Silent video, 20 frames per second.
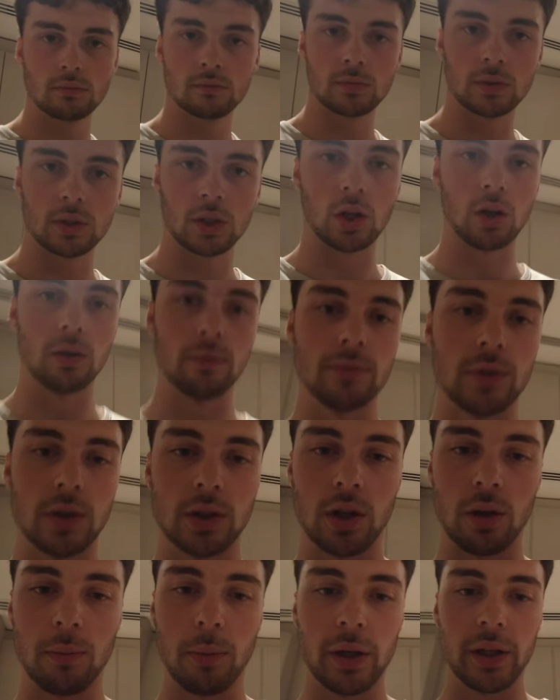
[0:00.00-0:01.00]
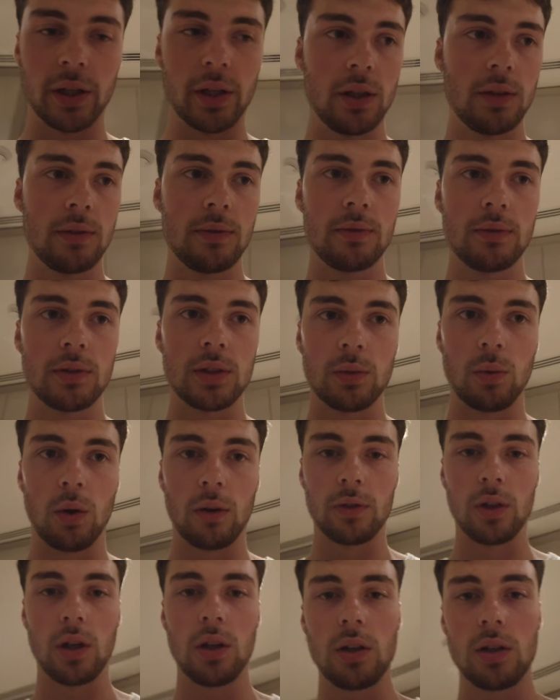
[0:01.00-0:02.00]
So, just cooked my dinner. That's what I've
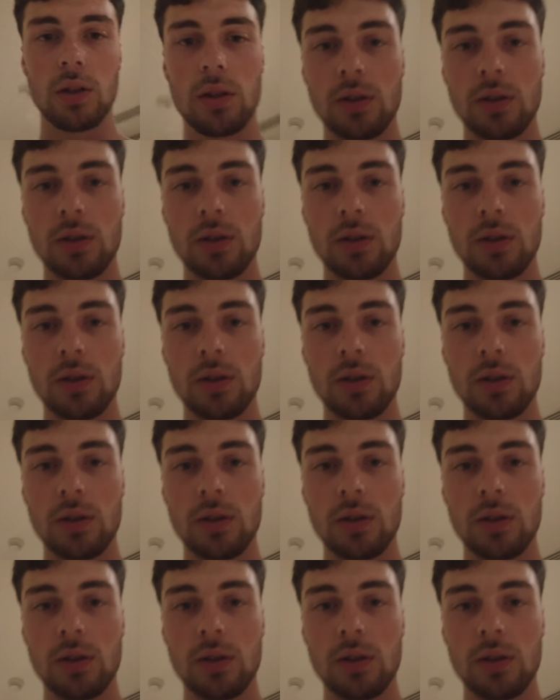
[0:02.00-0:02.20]
got.